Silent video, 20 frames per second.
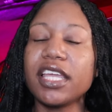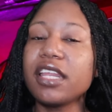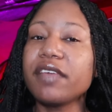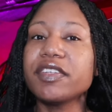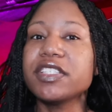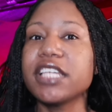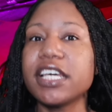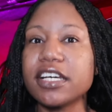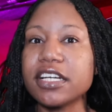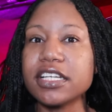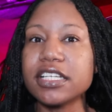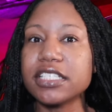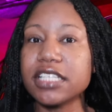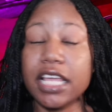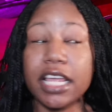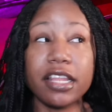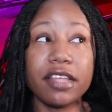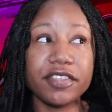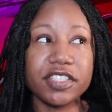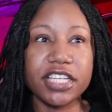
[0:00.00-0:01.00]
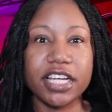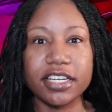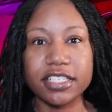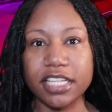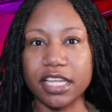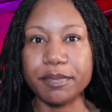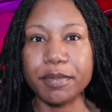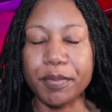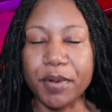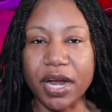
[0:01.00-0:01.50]
It even tears
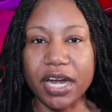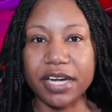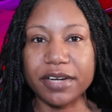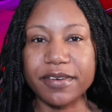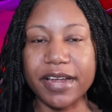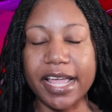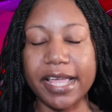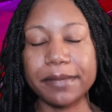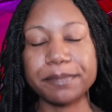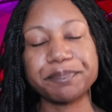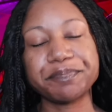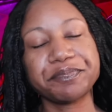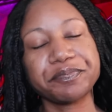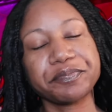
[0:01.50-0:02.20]
him apart, right?